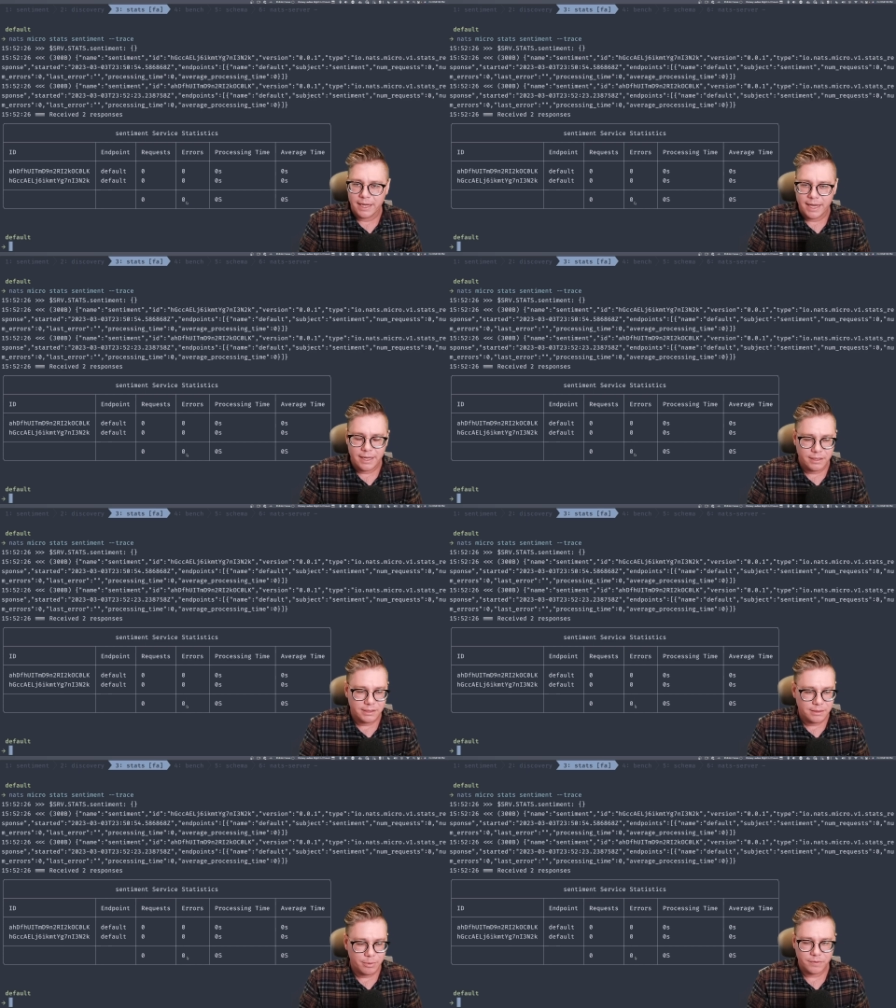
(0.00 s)
And
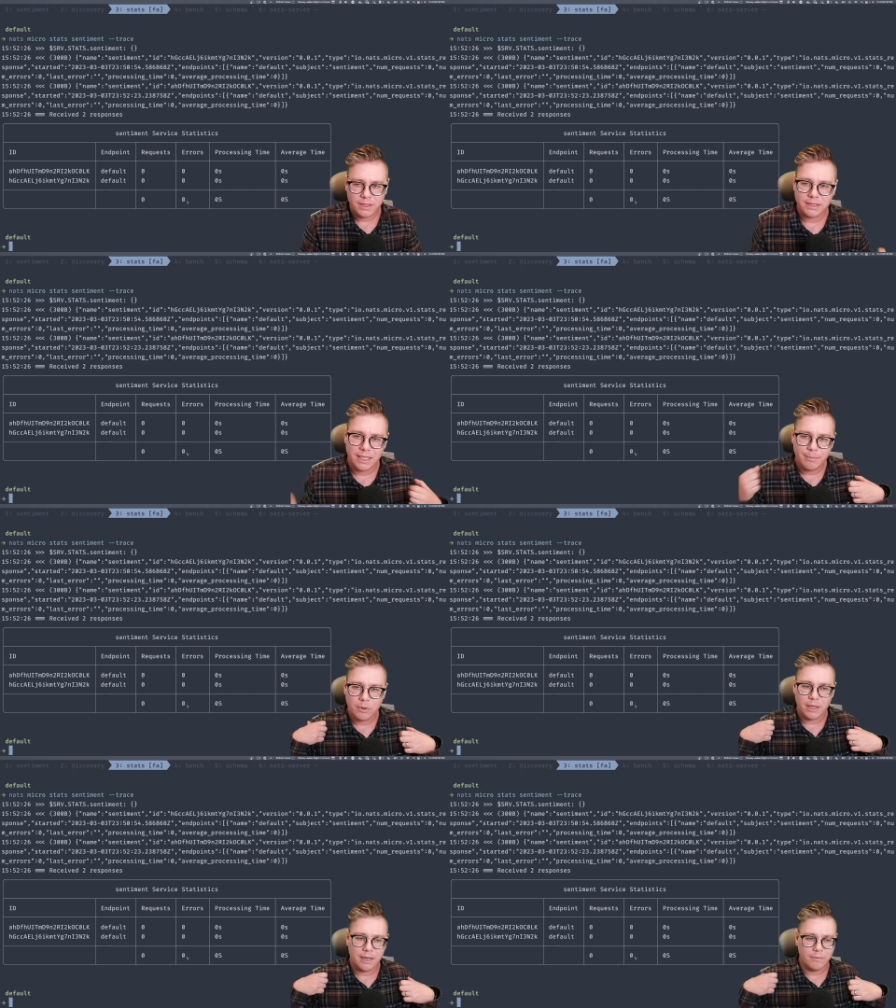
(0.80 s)
this is a perfect
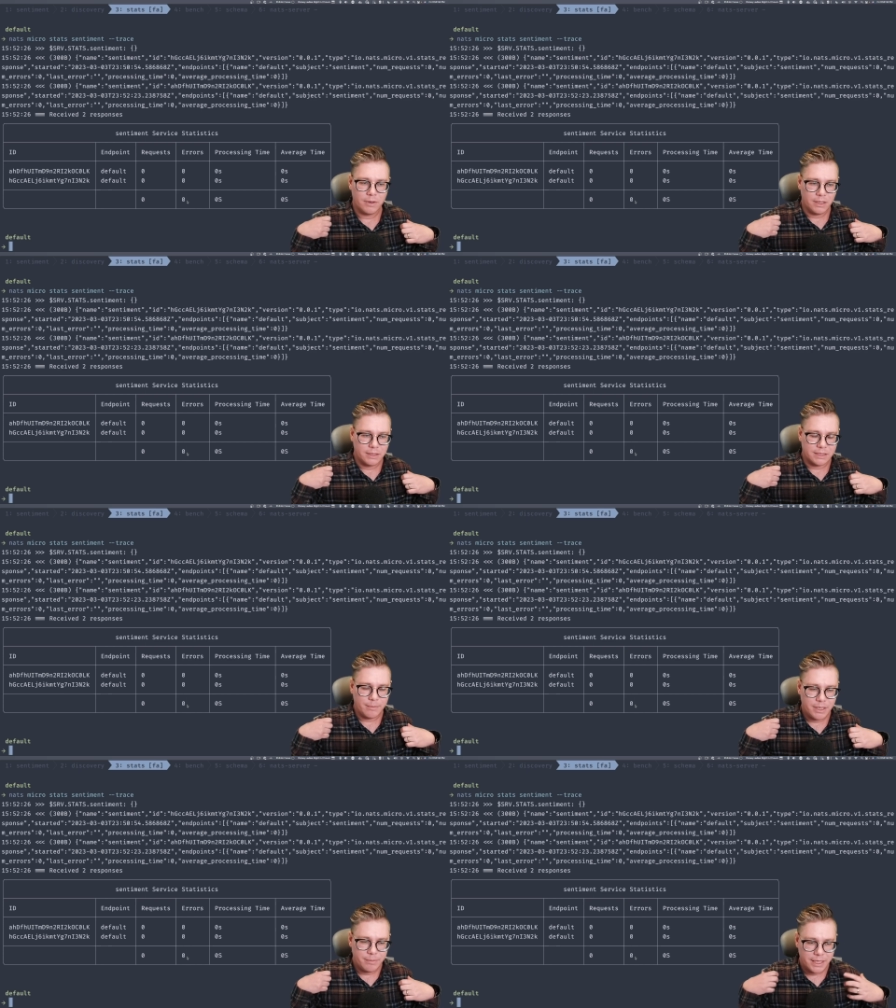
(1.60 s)
example of
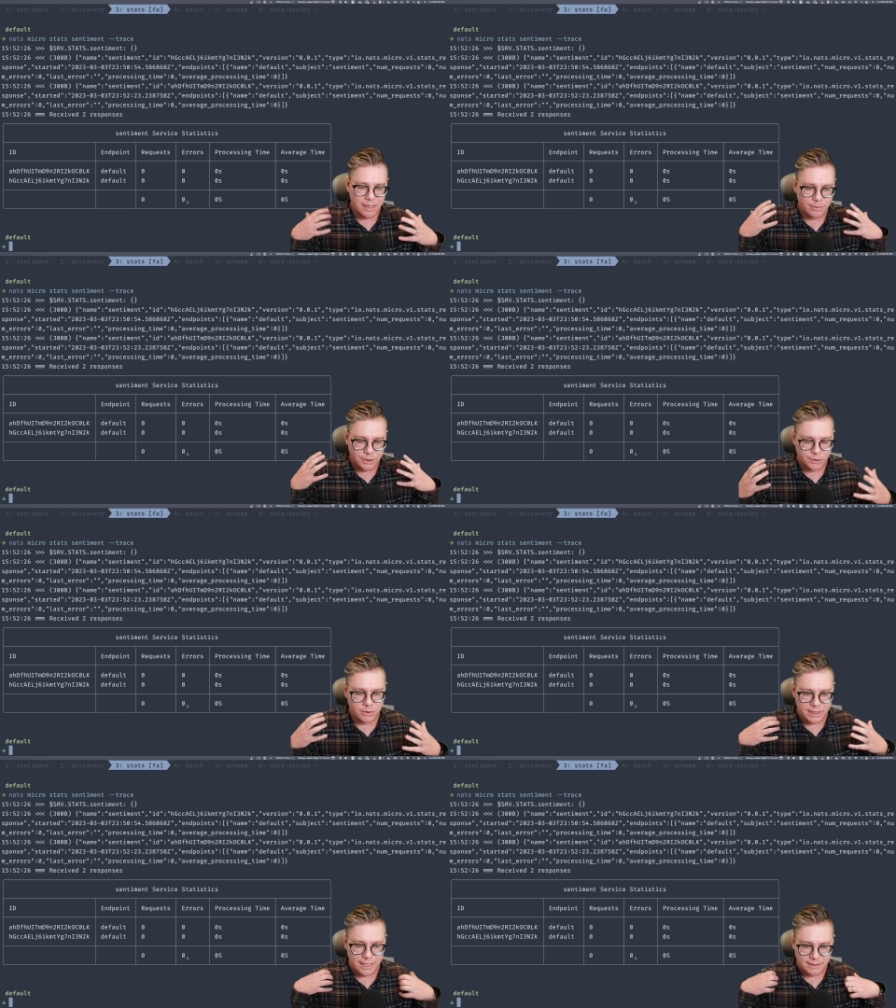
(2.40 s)
somebody being able to
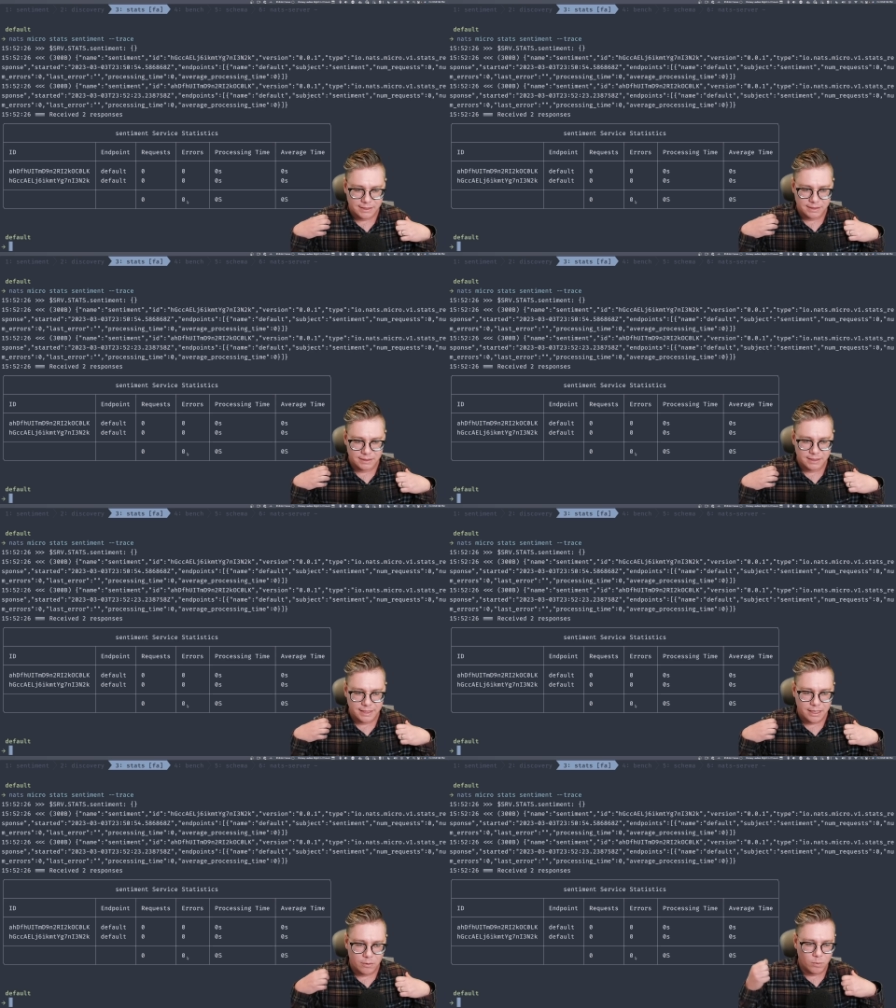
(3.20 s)
use NATs to
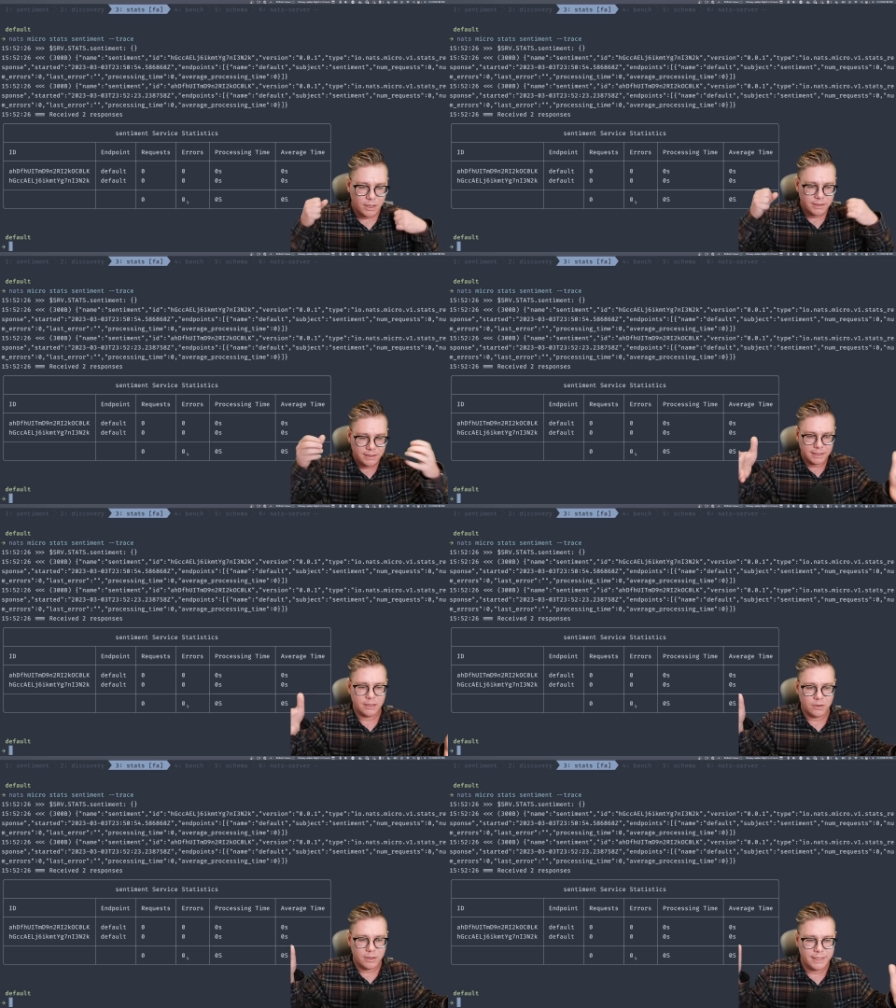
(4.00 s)
send out one
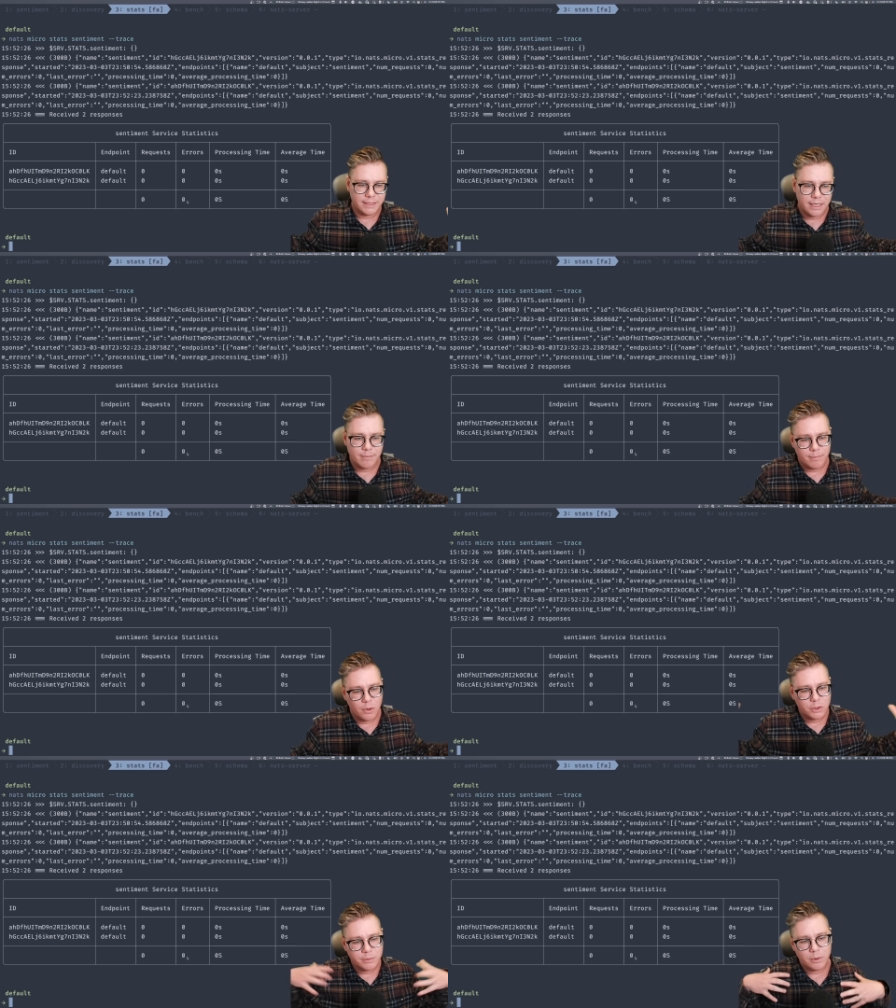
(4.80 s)
signal and to get
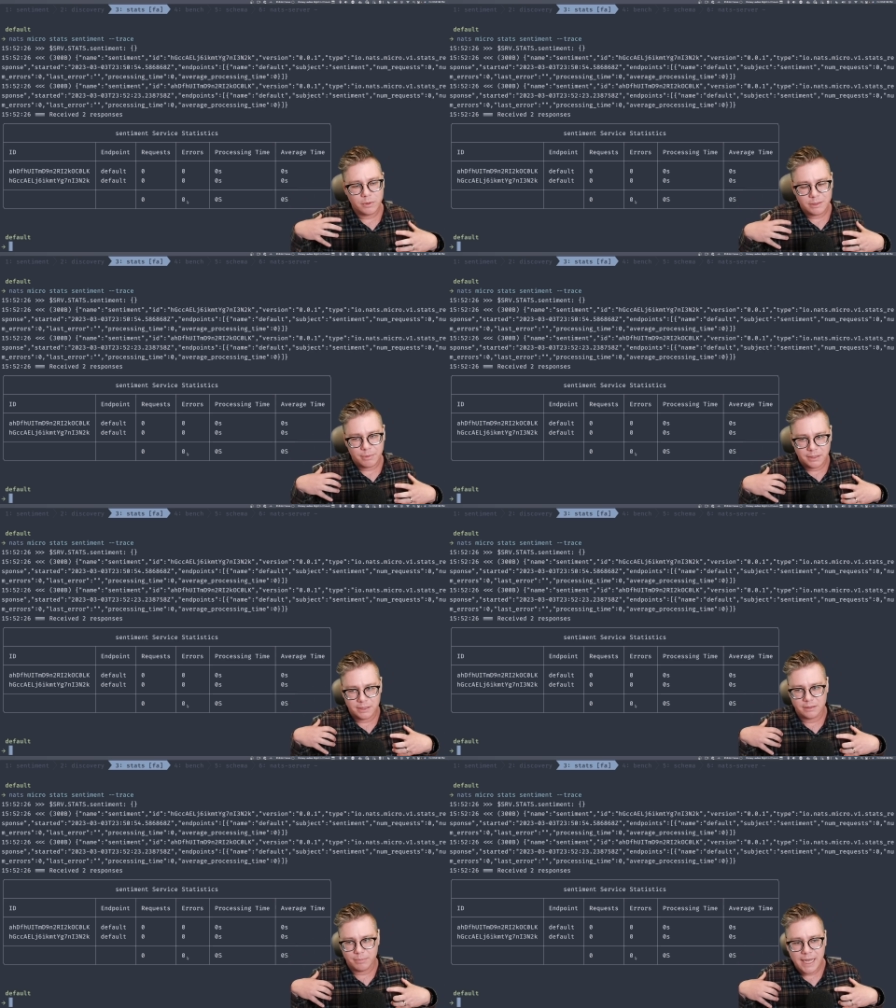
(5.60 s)
multiple
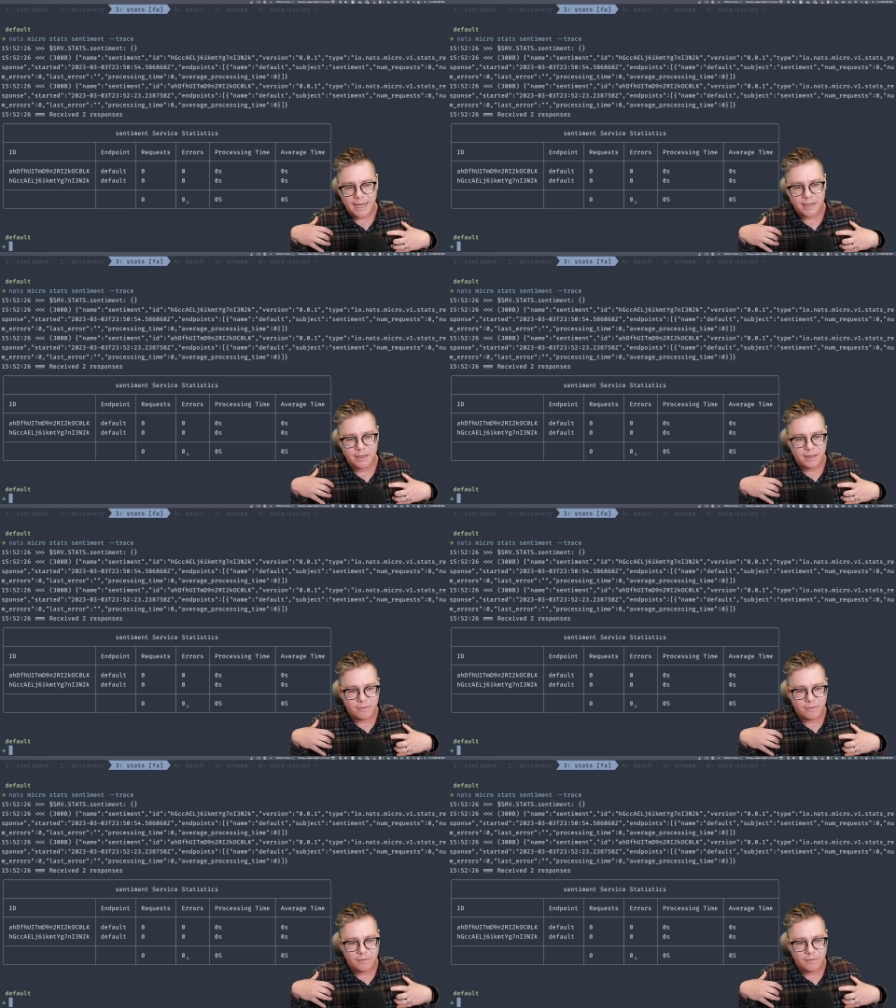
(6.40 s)
responses back